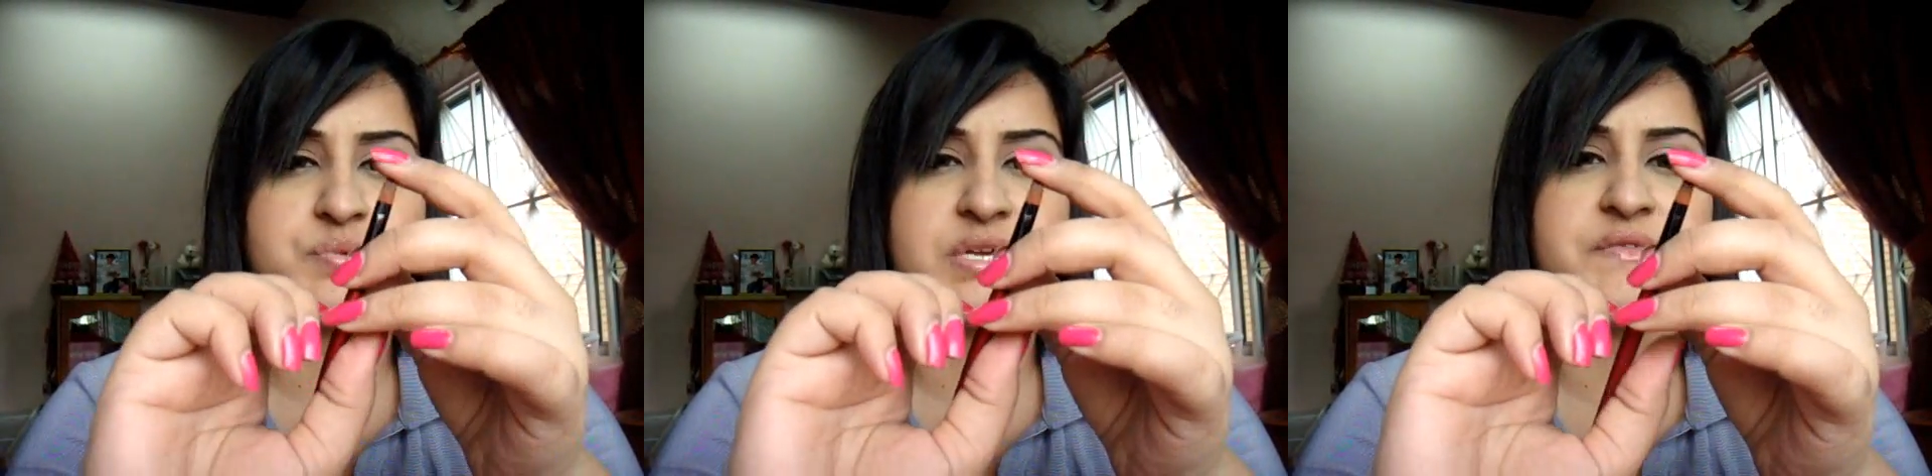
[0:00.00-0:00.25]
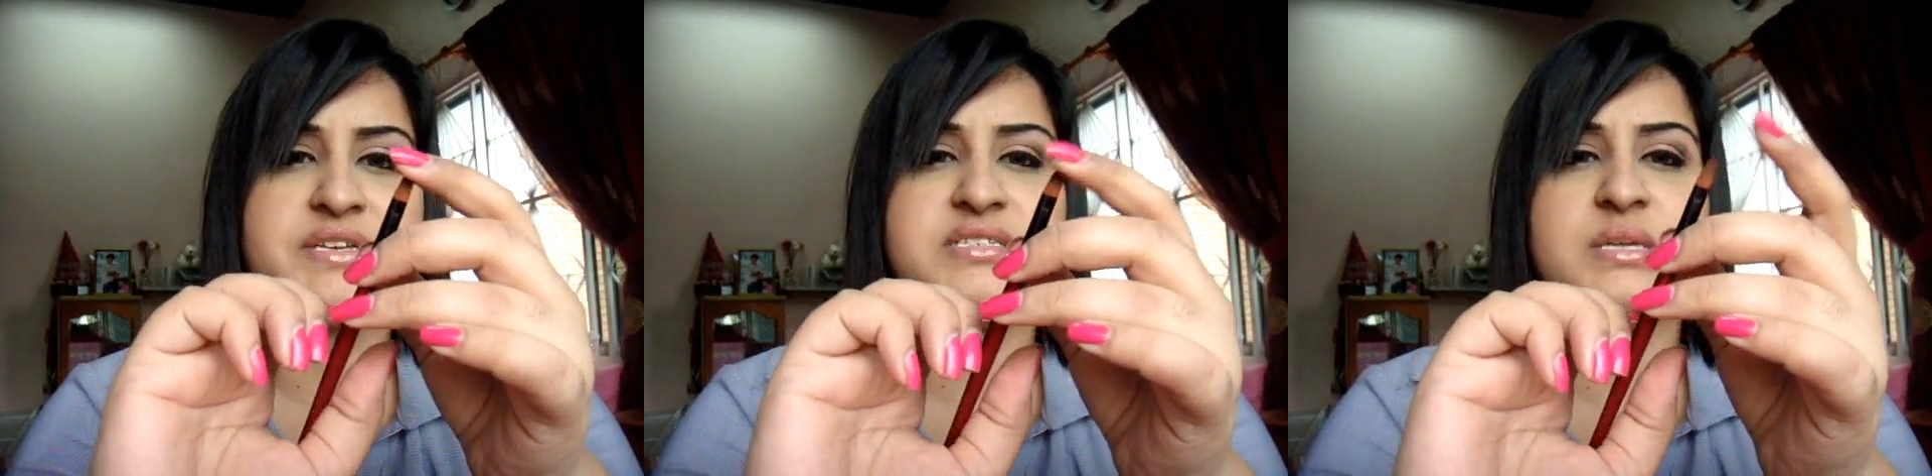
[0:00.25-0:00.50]

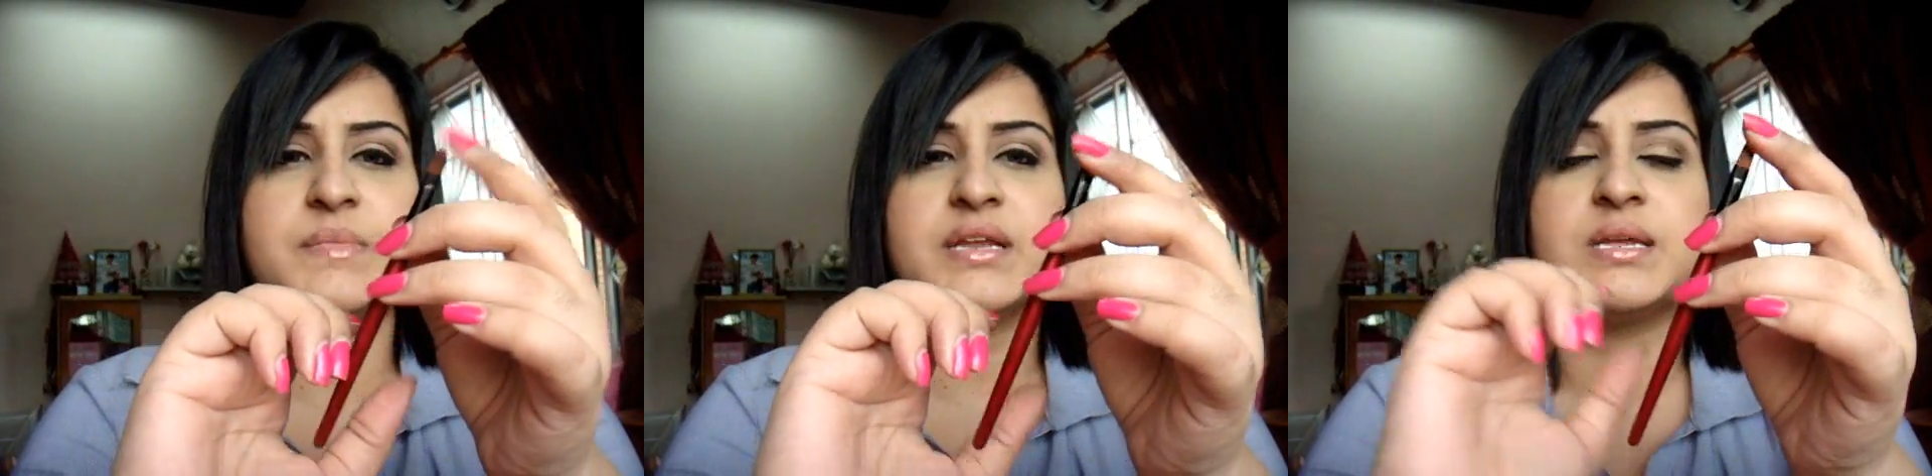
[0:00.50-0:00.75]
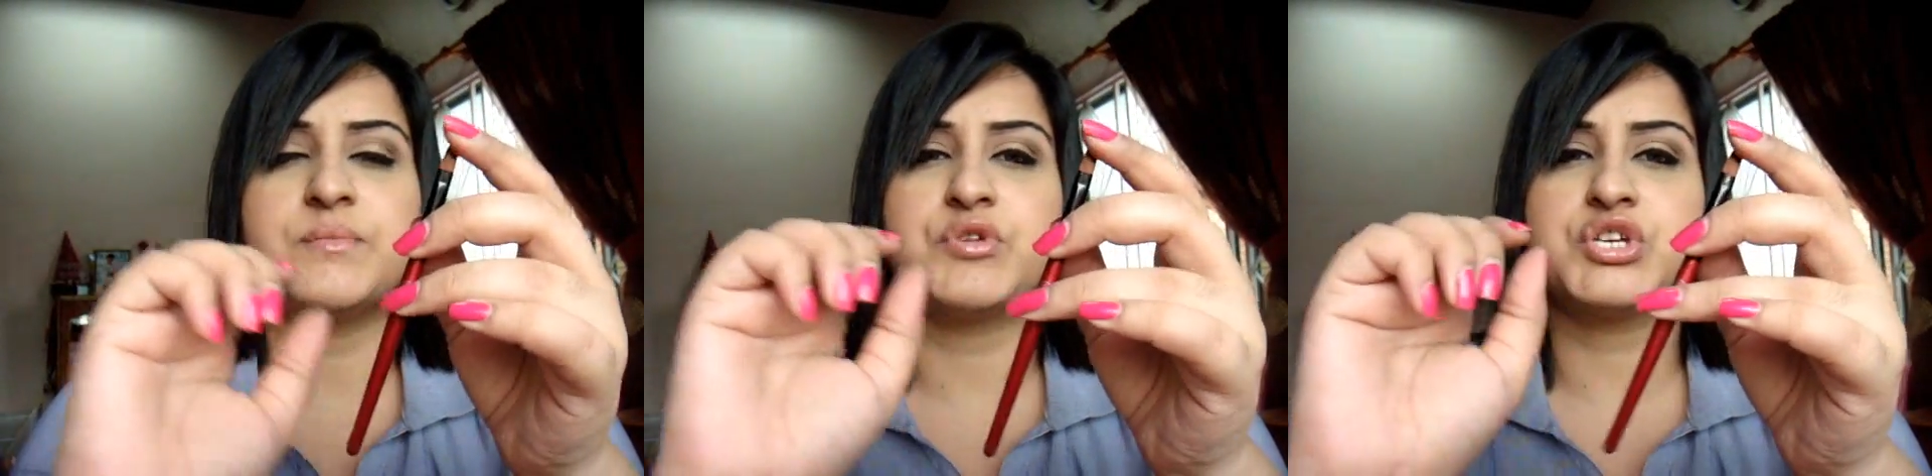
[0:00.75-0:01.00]
previously
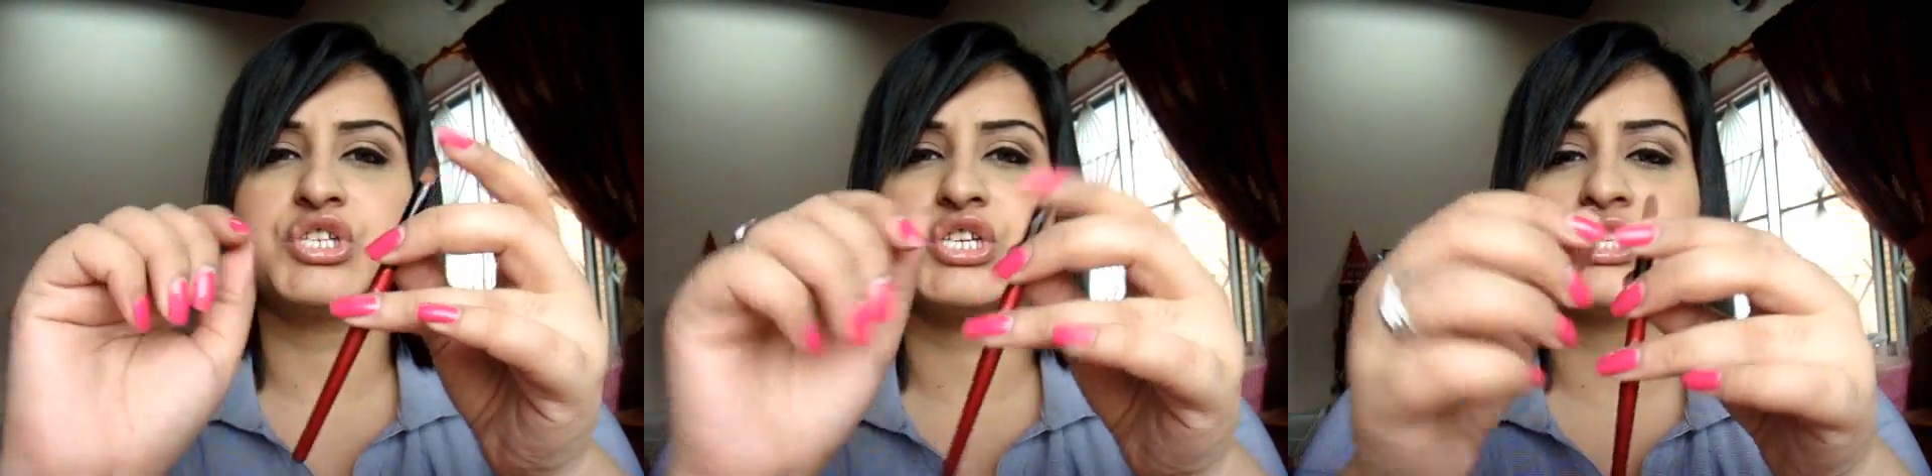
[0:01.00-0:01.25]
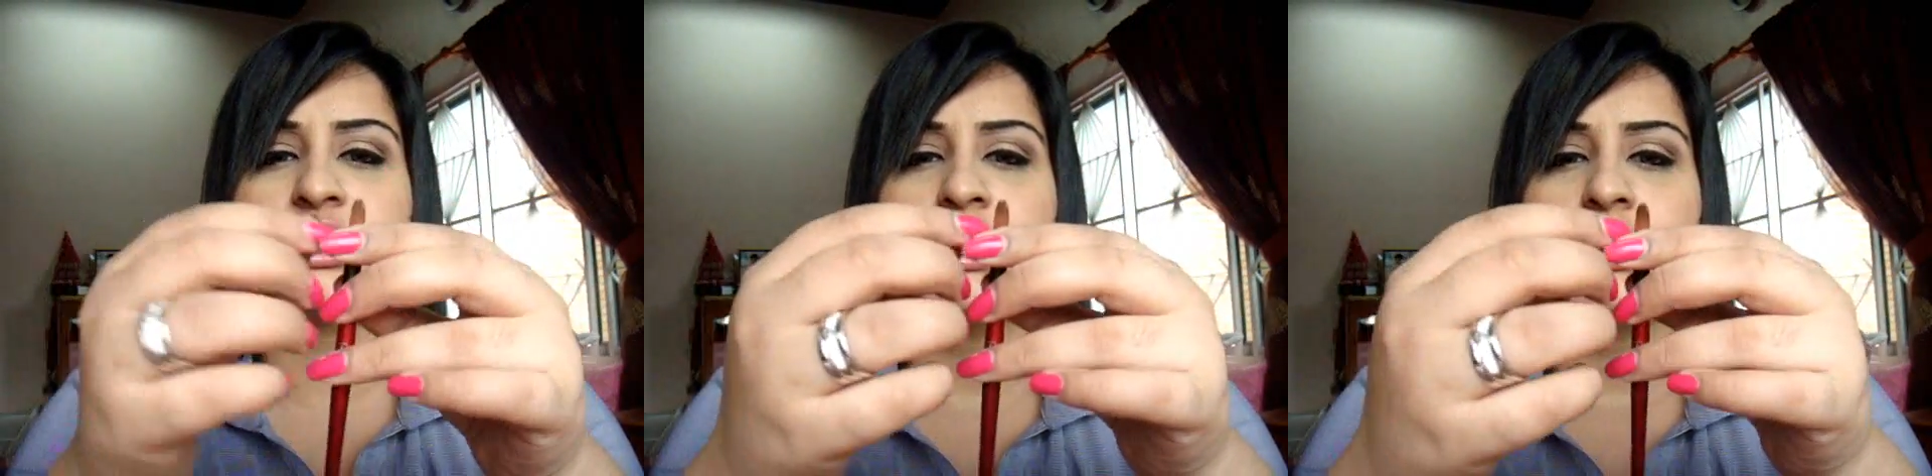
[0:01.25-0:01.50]
my lip
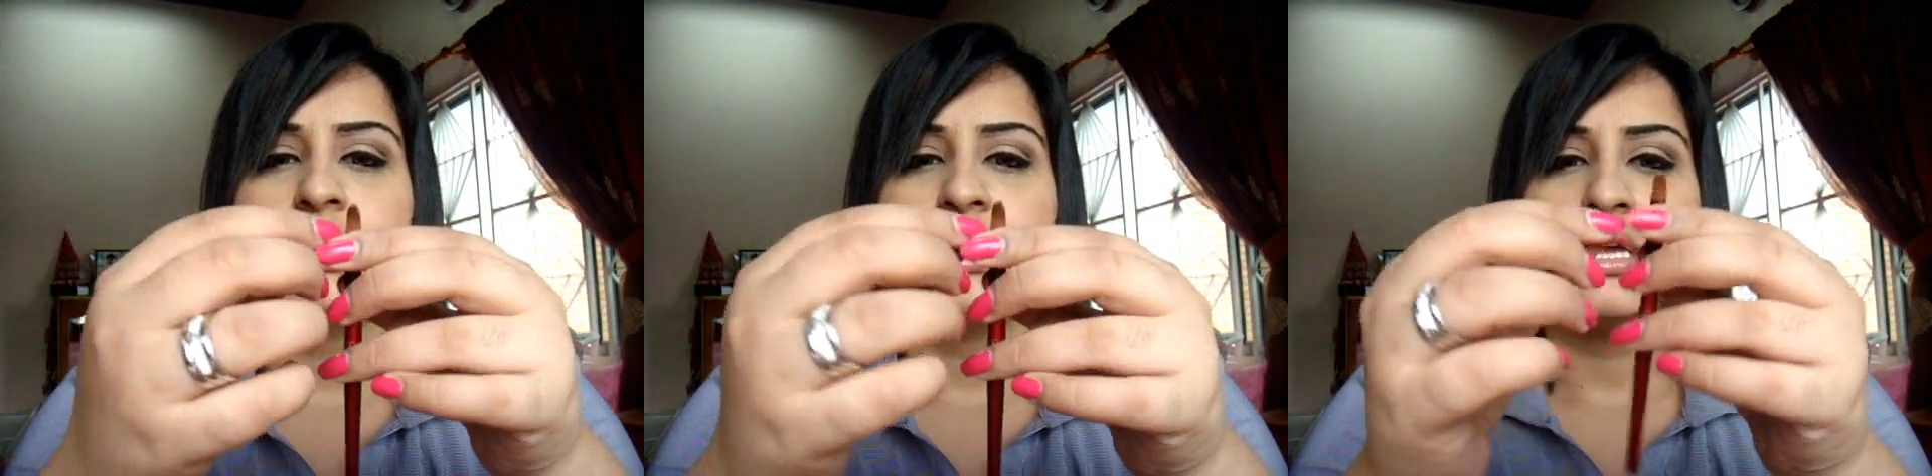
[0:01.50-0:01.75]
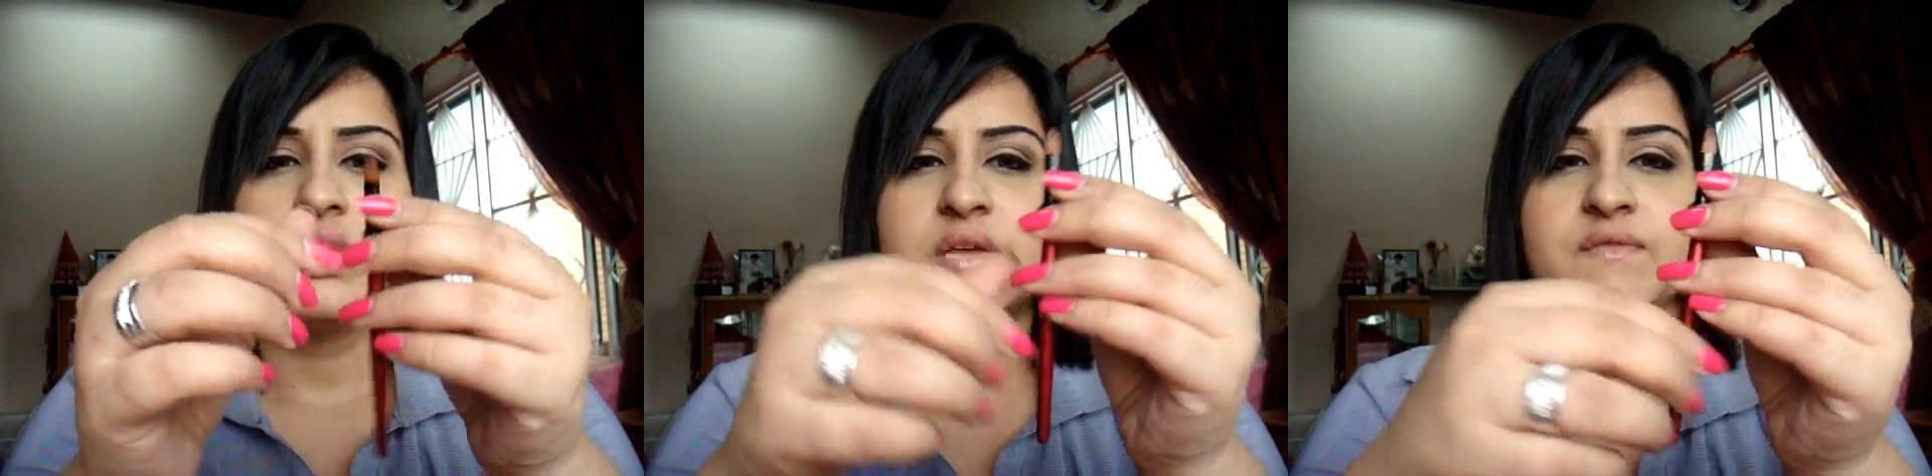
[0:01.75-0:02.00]
brushes,
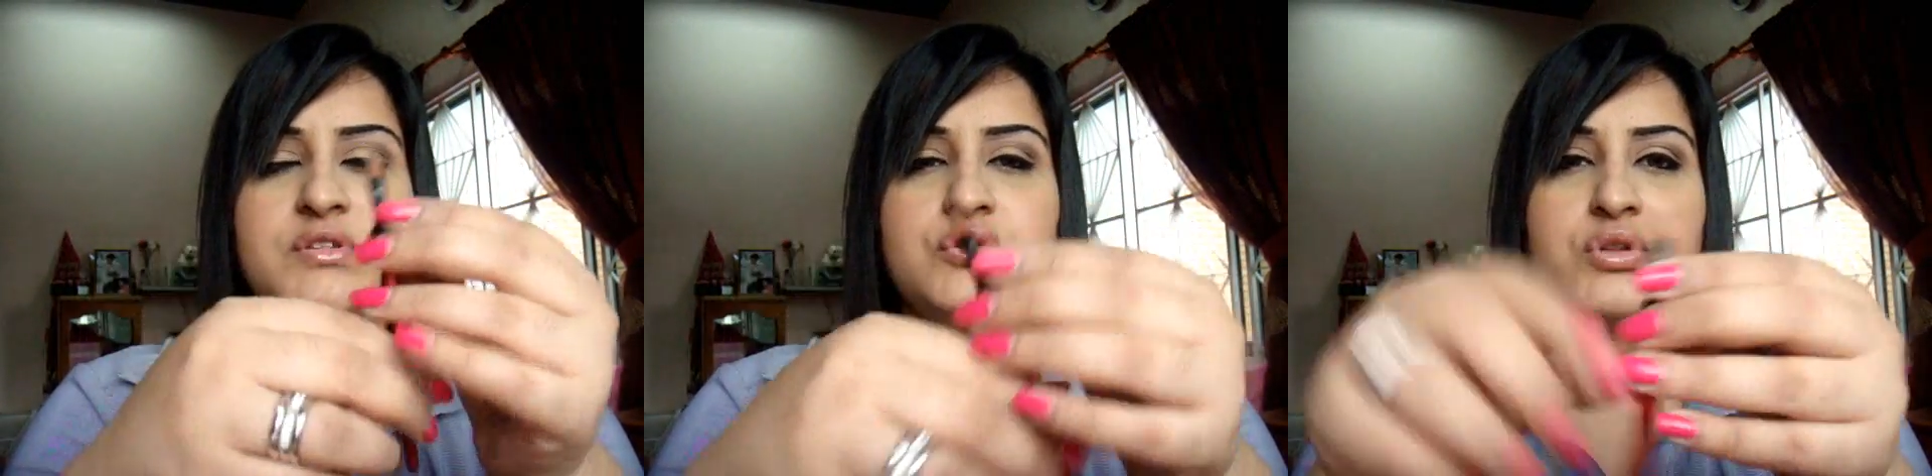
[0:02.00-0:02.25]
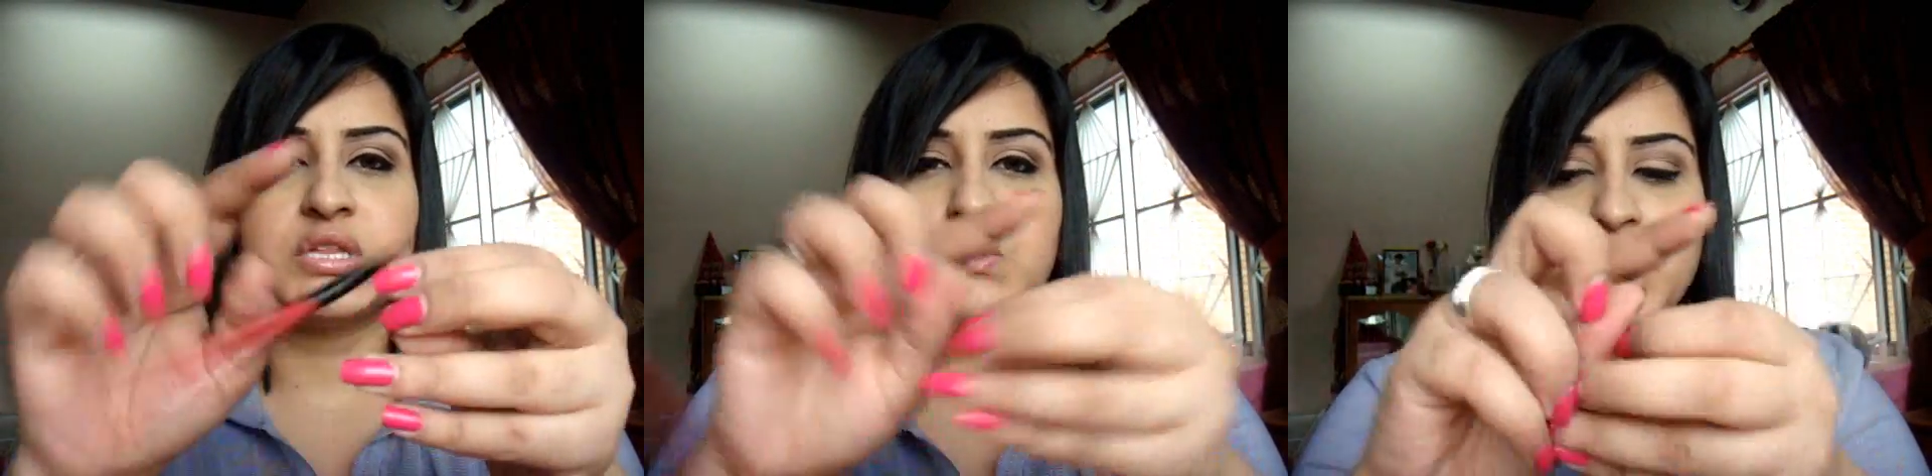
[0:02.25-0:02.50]
even
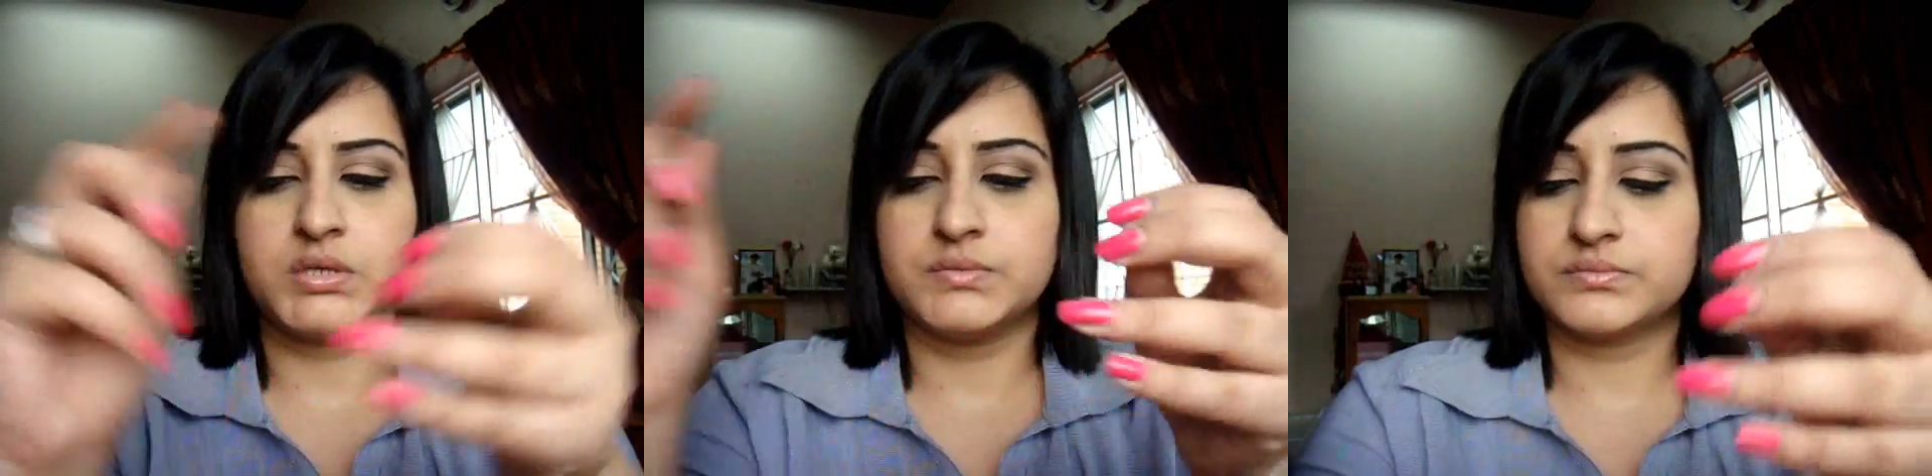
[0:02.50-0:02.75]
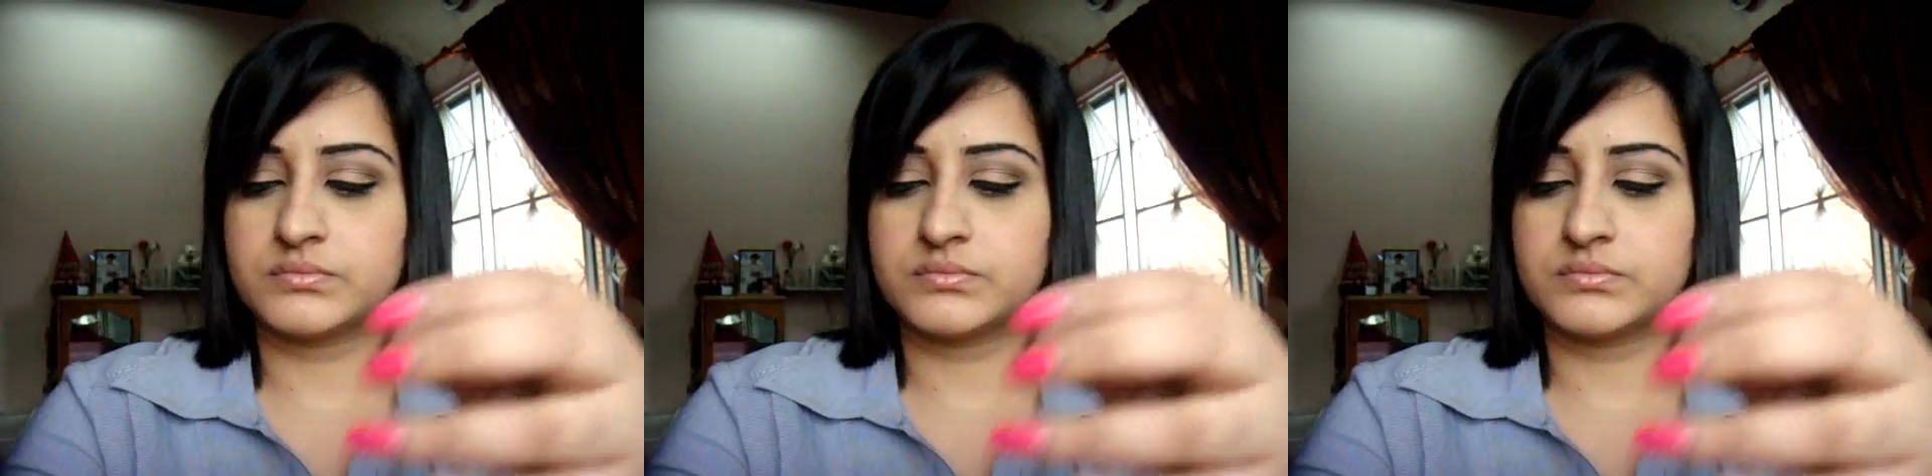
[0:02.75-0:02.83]
though they were